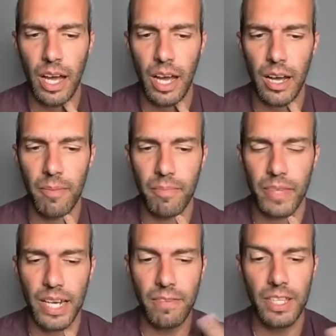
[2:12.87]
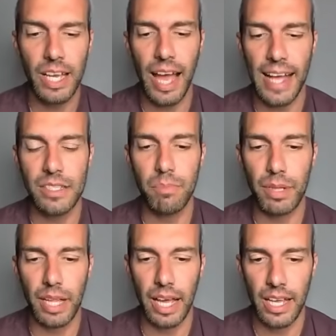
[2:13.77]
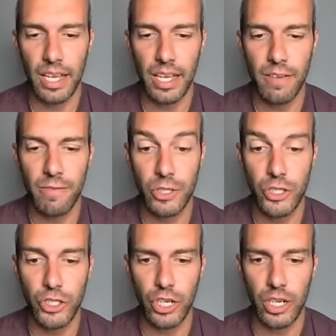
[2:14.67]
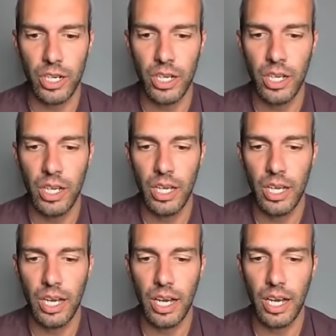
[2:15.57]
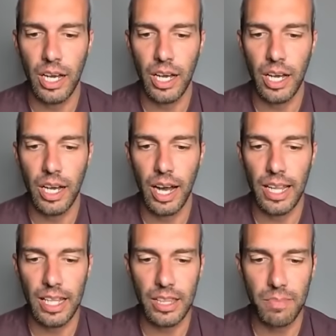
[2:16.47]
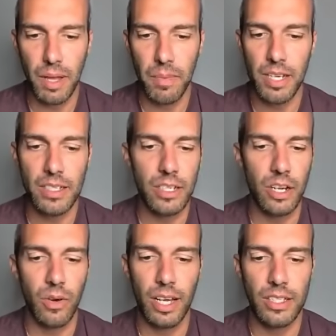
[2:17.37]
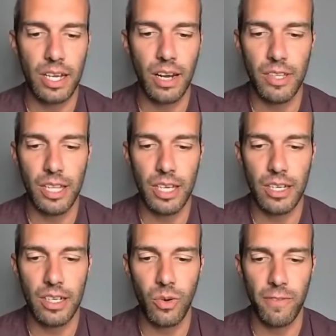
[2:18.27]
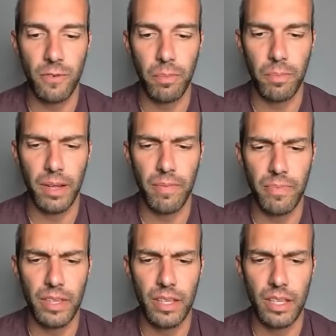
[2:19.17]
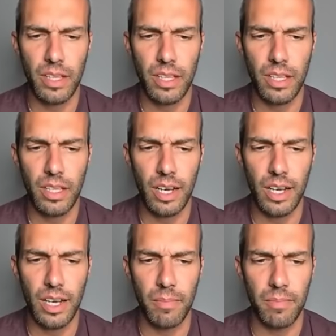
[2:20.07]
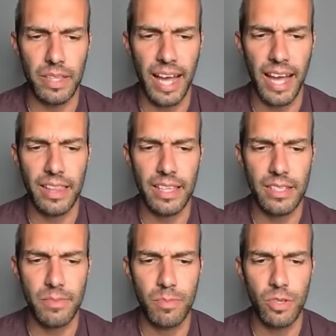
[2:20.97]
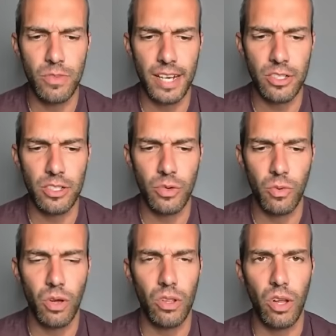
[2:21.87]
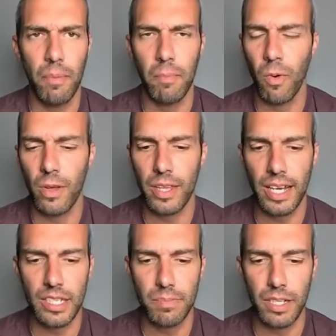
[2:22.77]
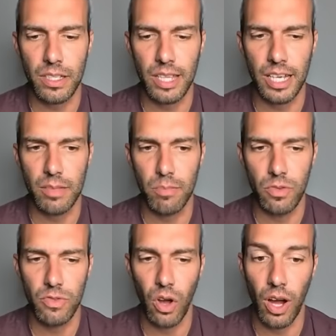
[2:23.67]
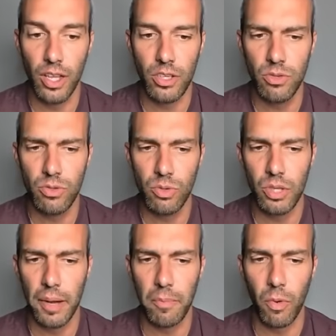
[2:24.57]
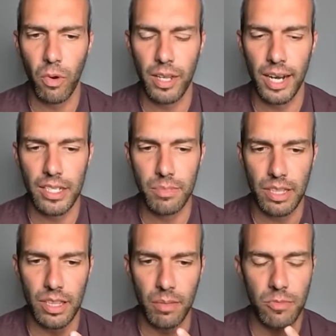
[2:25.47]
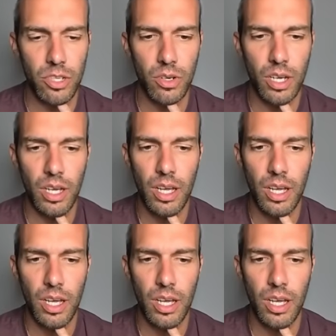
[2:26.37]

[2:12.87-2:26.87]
I definitely think it has some play for sure. I like the spamminess. It's got everything going for it. But yeah, these moves actually do a lot more than I expected. Like moves on you do a lot more than I expected them to.